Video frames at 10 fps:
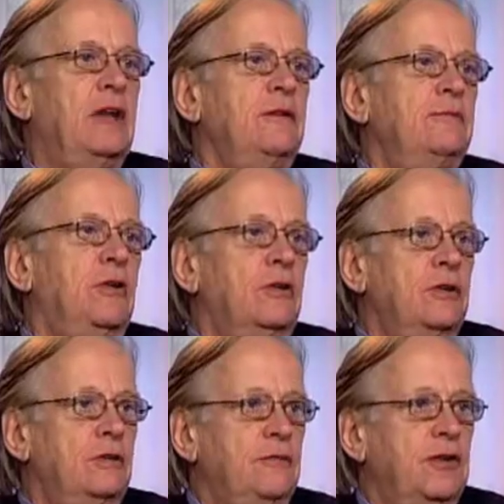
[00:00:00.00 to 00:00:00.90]
and if
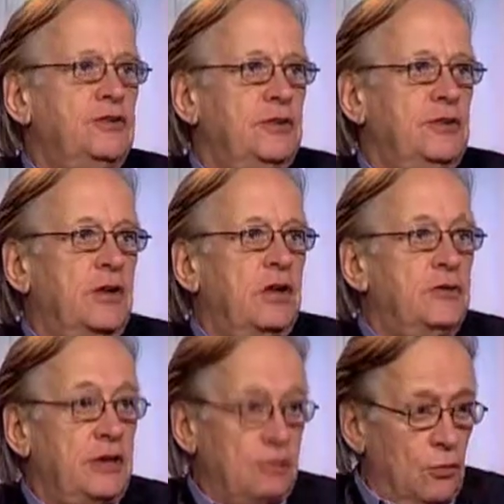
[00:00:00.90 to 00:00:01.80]
foreign investors
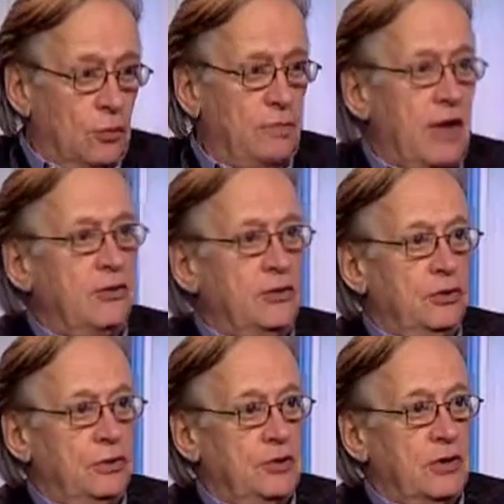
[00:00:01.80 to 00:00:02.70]
see more bad
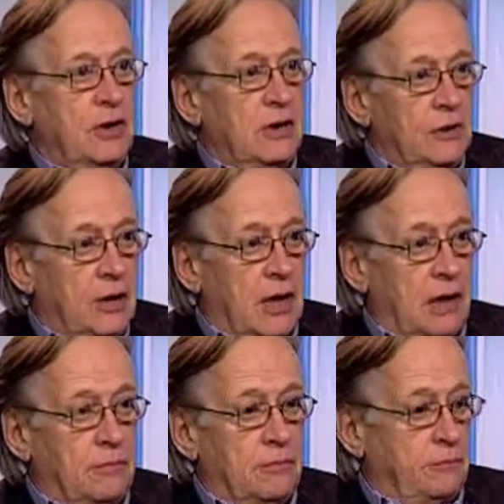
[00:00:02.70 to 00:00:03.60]
news, mm.
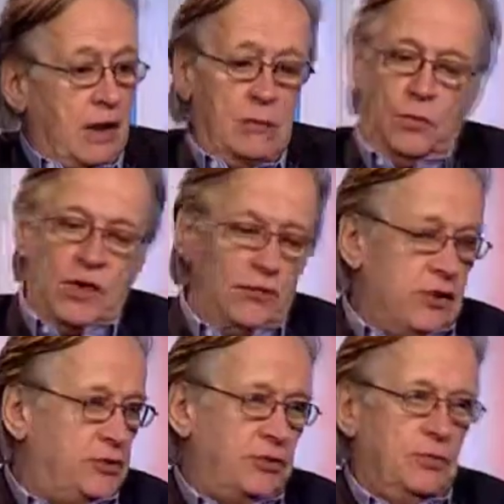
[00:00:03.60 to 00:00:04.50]
um, whether
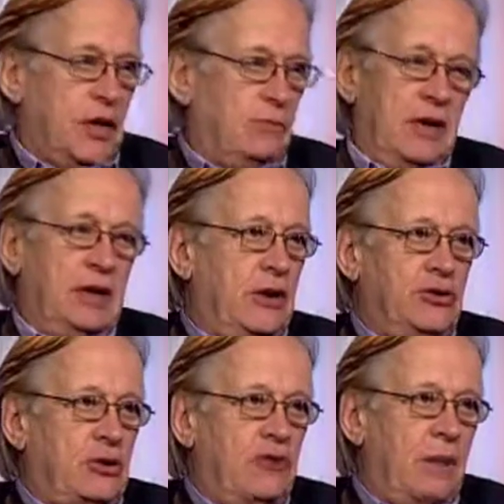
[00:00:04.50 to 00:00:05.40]
it's
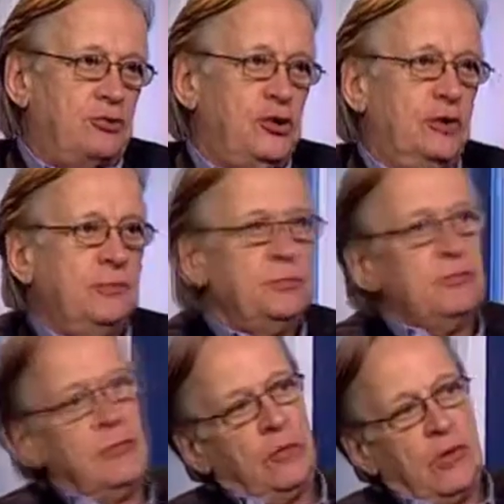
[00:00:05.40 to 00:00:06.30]
alleged corruption,
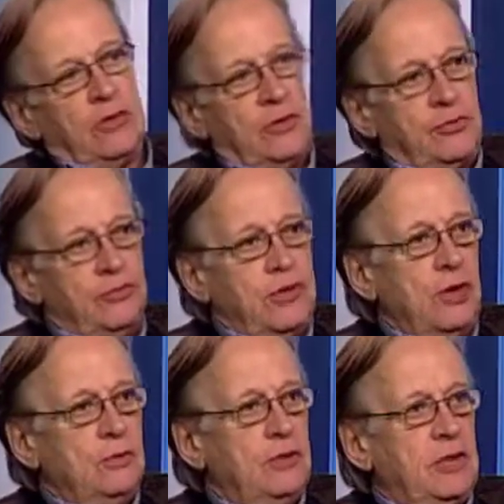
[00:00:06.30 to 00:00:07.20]
whether it's
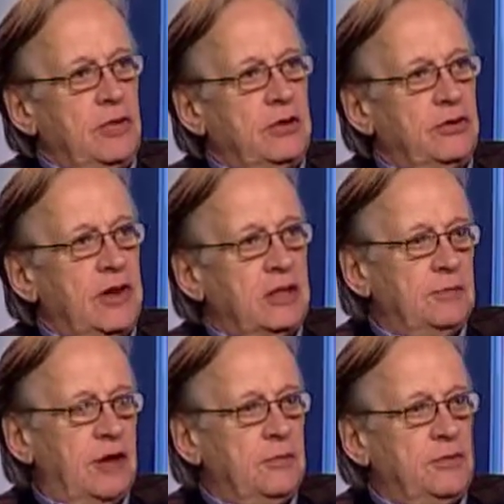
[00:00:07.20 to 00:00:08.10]
reopening things like the
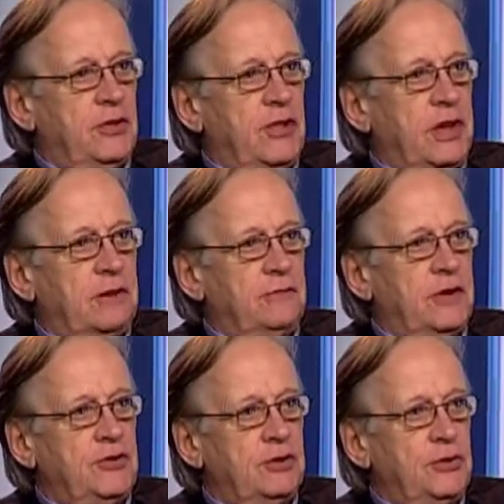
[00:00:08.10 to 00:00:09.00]
payments that they're mm. going to
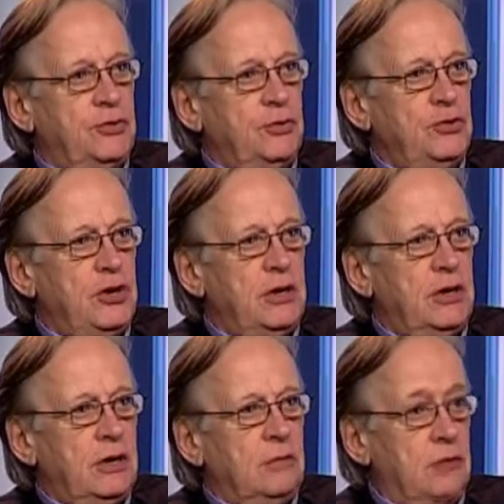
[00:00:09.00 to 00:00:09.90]
face on the 2G,
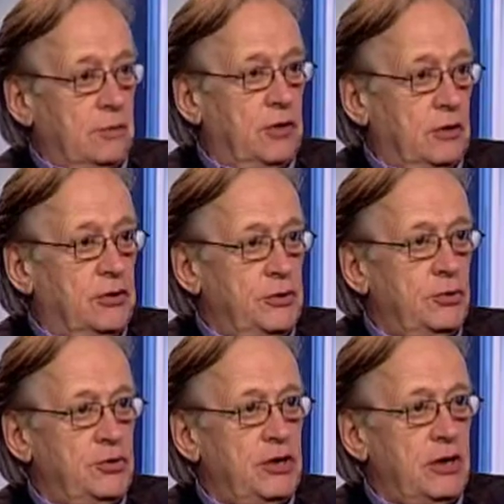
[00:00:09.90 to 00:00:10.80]
maybe on the
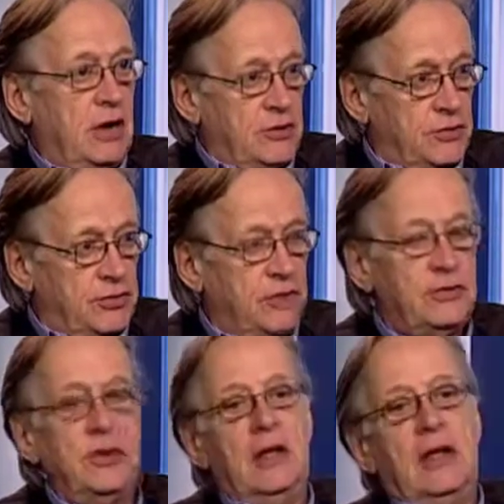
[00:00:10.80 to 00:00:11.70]
2G
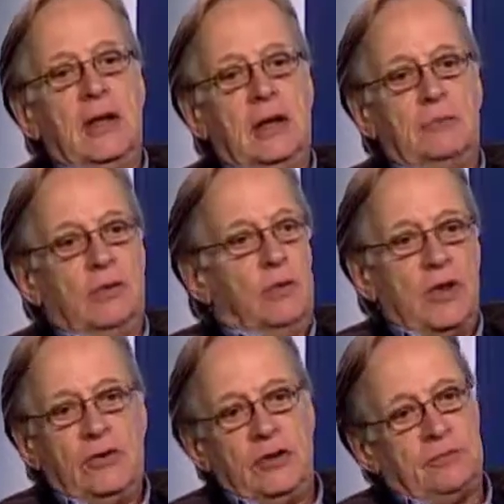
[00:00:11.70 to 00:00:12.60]
licenses, mm. um, or
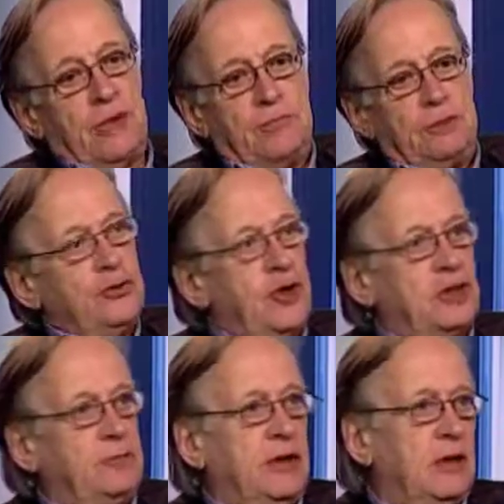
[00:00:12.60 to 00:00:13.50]
whether it's a
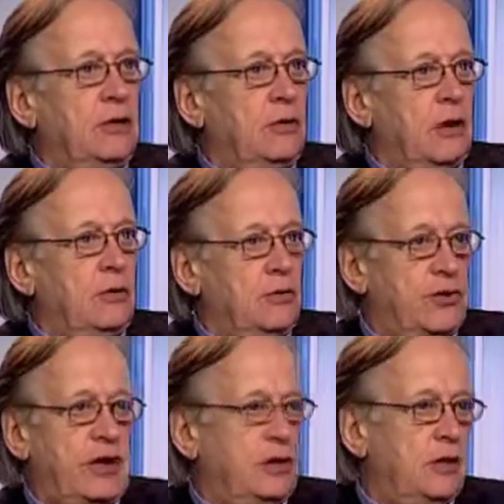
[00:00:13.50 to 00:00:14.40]
project being looked
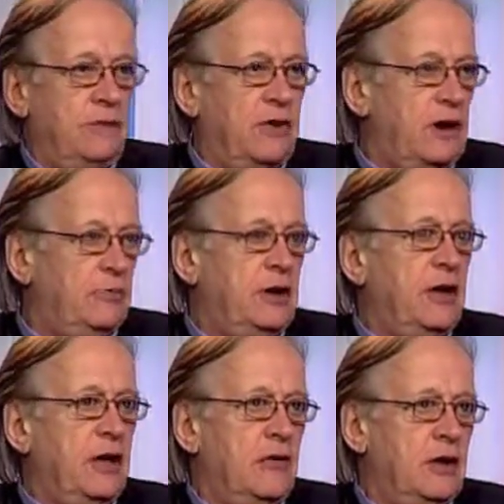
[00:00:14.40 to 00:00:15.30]
at in the
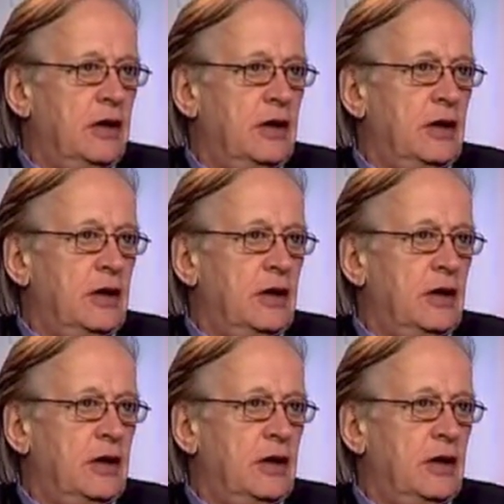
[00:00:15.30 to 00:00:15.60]
environmental area,